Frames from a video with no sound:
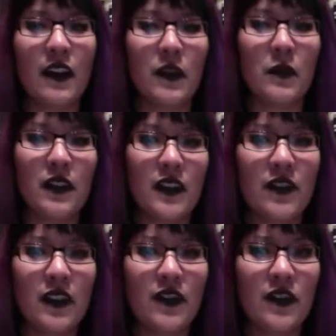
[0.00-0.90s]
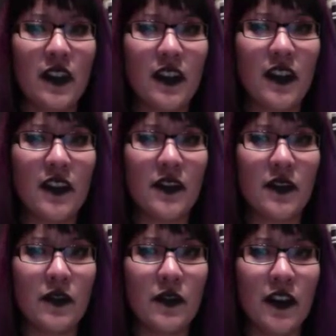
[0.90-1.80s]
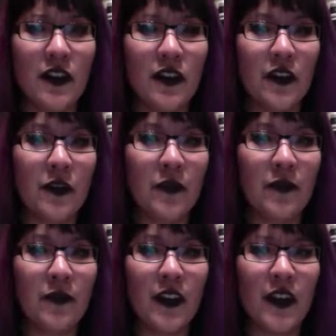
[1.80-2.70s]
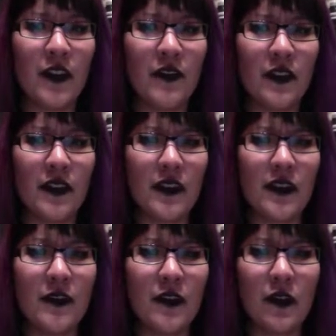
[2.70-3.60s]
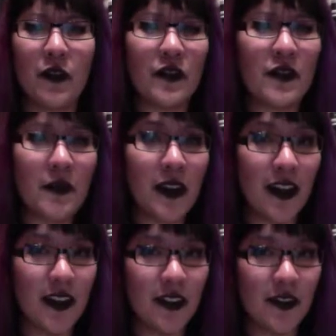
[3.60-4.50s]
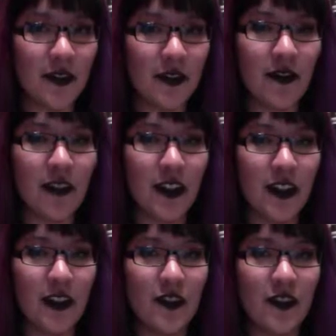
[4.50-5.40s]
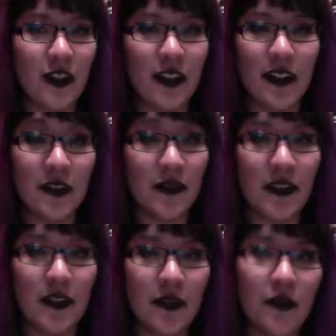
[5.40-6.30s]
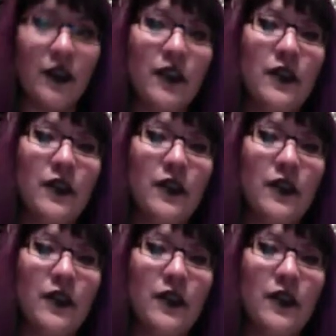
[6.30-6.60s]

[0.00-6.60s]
believe a Chinese New Year festival or some kind of Chinese festival.